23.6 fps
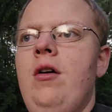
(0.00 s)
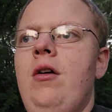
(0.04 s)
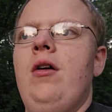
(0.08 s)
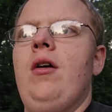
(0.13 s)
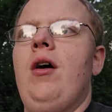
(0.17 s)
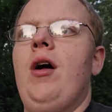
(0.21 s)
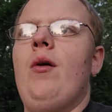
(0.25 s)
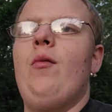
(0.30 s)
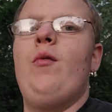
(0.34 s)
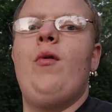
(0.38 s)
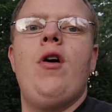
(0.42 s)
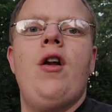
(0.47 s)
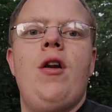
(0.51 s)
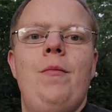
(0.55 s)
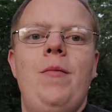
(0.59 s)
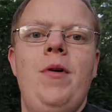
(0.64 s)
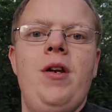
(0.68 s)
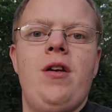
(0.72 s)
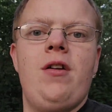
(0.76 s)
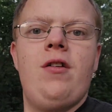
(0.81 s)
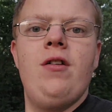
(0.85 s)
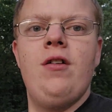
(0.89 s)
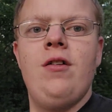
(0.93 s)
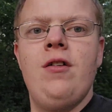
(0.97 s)
I want to
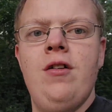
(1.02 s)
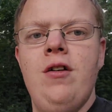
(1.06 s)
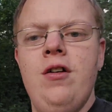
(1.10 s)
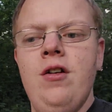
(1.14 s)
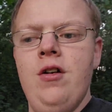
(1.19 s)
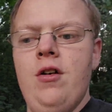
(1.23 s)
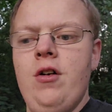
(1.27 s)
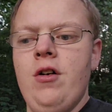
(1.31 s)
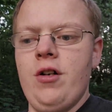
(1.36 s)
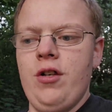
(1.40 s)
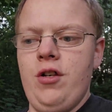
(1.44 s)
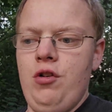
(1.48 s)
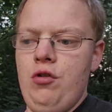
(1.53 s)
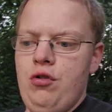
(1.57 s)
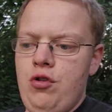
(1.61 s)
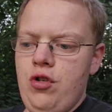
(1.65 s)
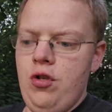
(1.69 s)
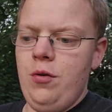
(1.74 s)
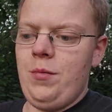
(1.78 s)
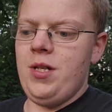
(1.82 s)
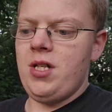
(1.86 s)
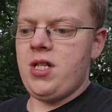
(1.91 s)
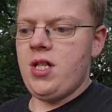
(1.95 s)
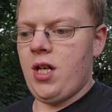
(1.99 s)
make
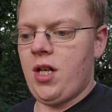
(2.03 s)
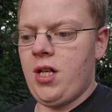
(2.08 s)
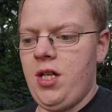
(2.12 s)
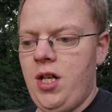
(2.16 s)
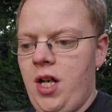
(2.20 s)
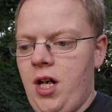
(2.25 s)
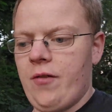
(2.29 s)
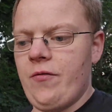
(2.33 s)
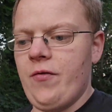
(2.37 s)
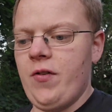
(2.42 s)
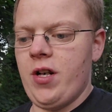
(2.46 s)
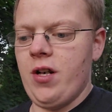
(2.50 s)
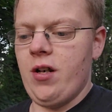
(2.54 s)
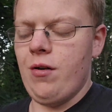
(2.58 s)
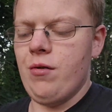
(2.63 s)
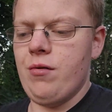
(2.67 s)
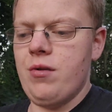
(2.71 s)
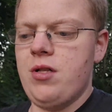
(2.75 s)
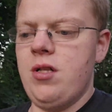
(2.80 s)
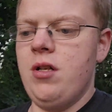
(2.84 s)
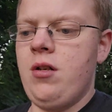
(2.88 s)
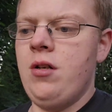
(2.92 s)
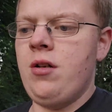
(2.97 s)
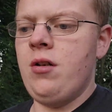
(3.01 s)
YouTube and TikTok videos.